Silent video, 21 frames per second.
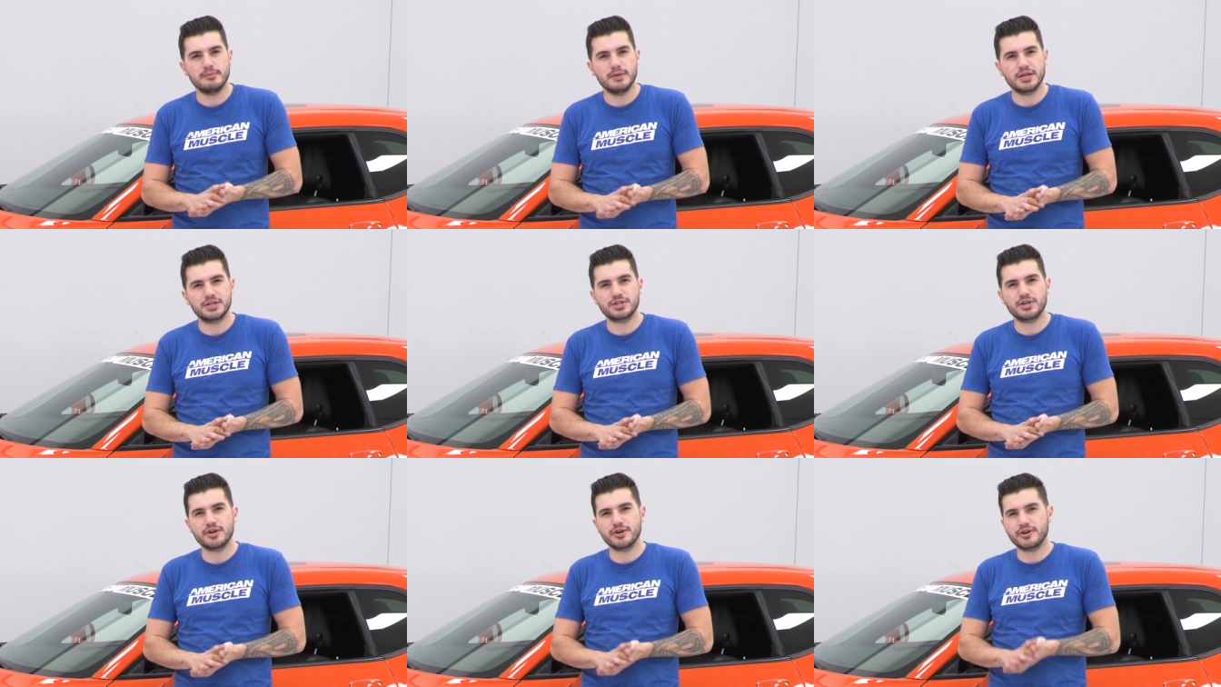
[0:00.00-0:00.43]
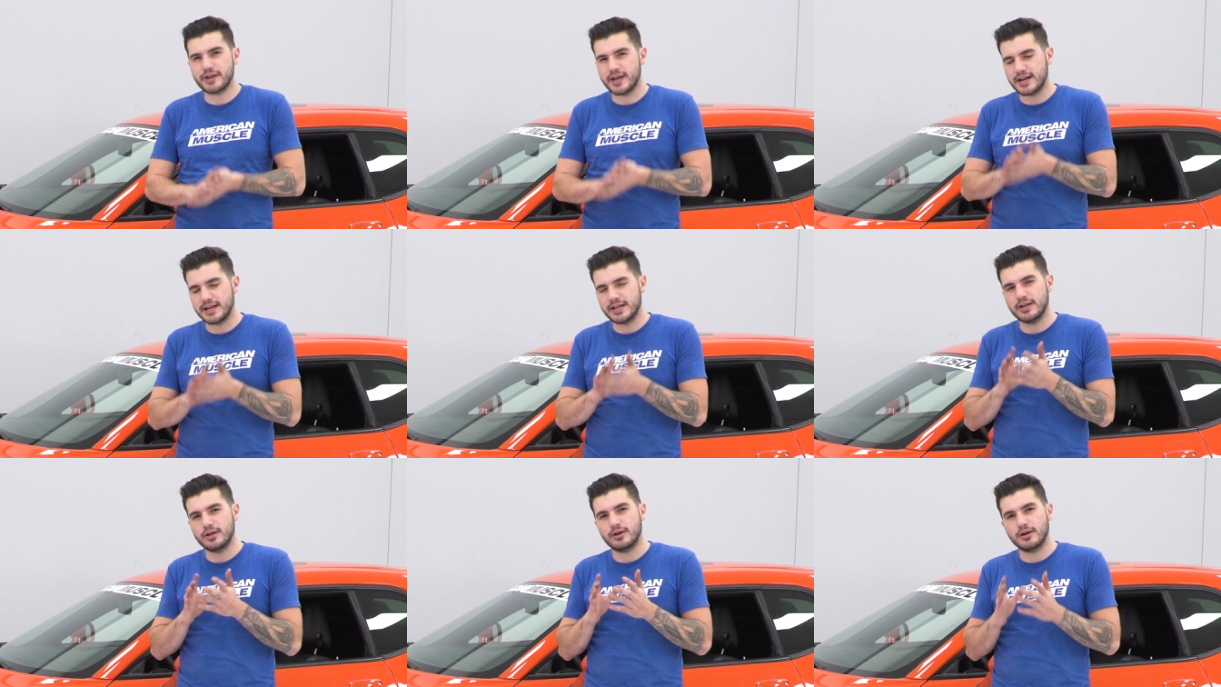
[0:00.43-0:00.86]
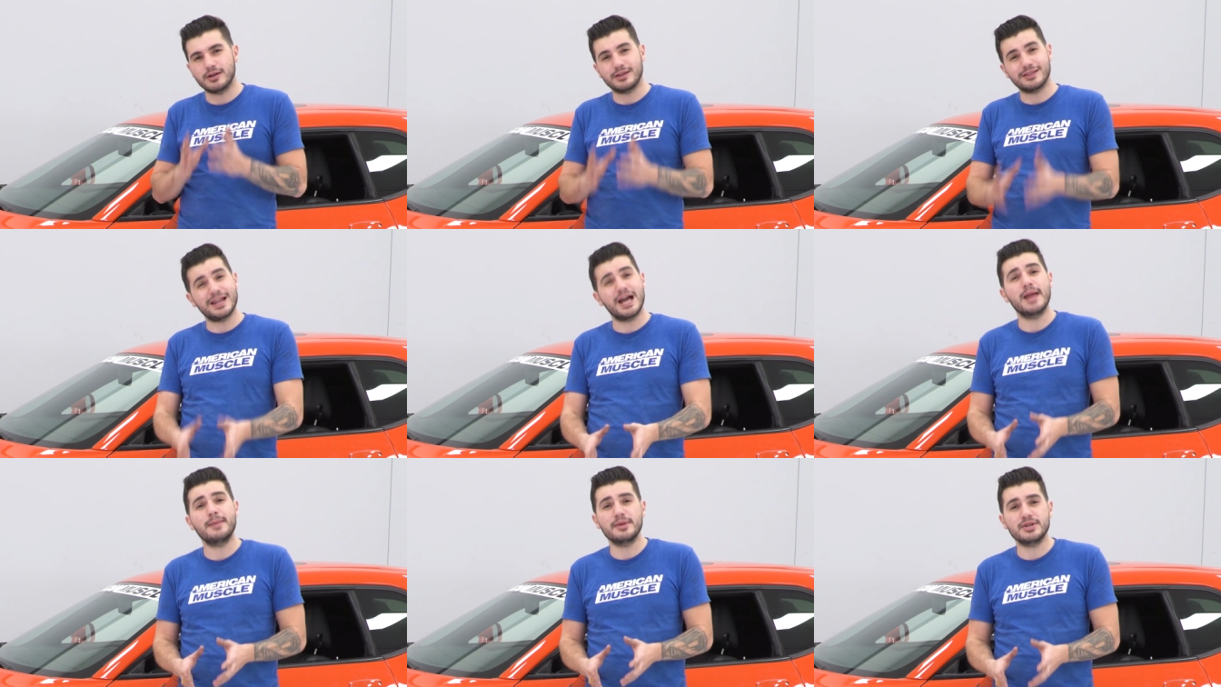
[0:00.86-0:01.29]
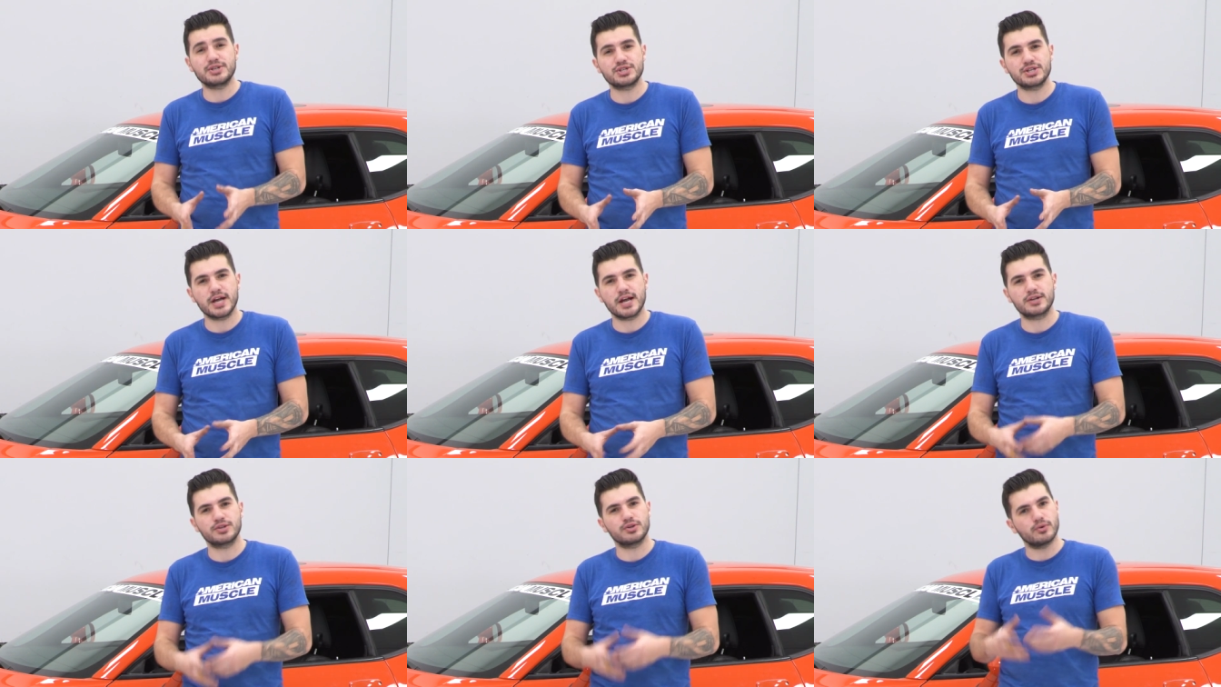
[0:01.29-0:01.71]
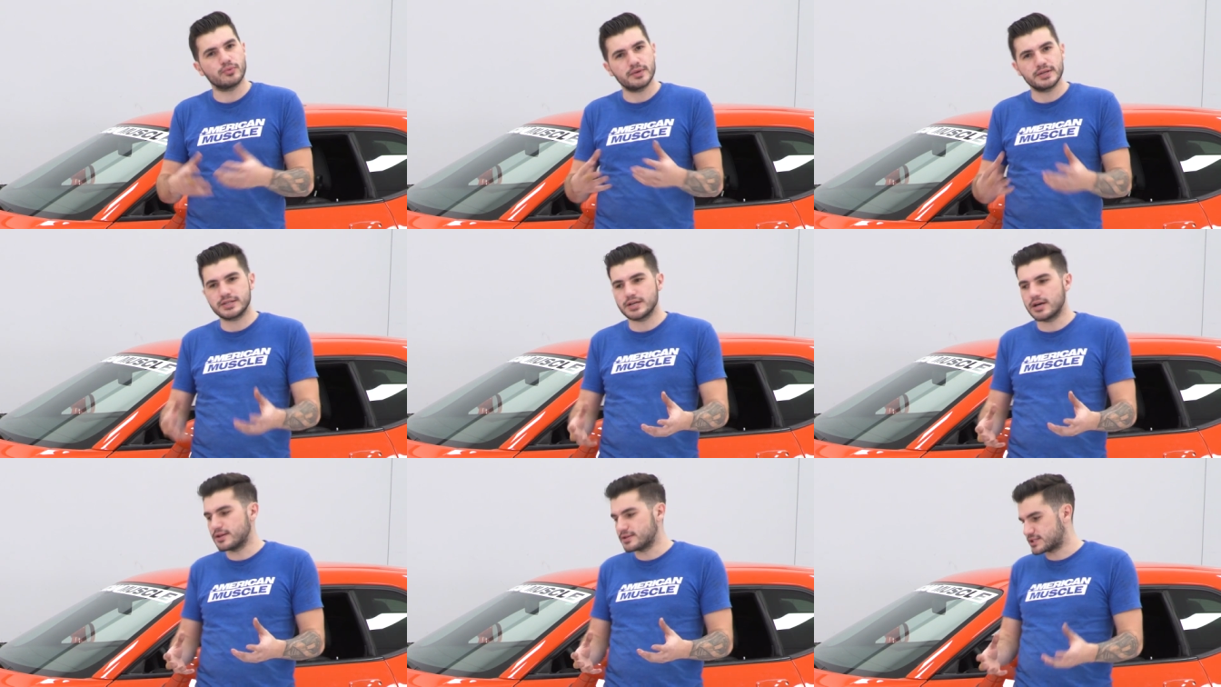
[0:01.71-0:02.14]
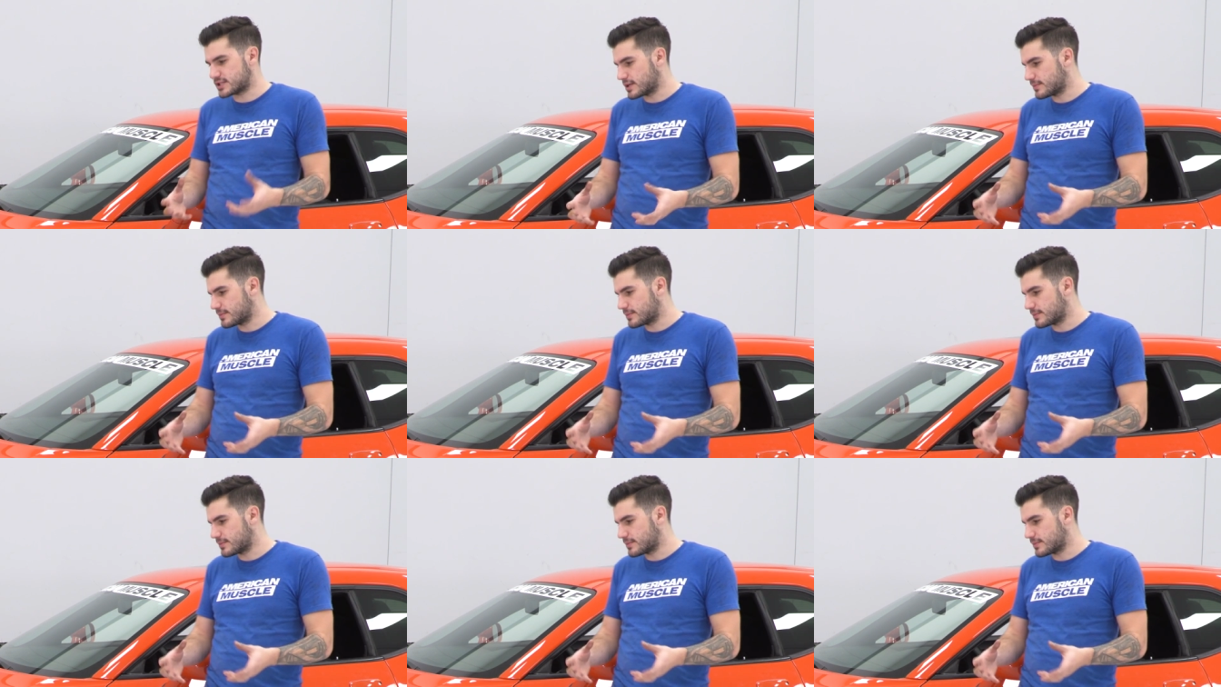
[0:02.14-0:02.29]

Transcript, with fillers: make sure you're getting your alignment checked or redone,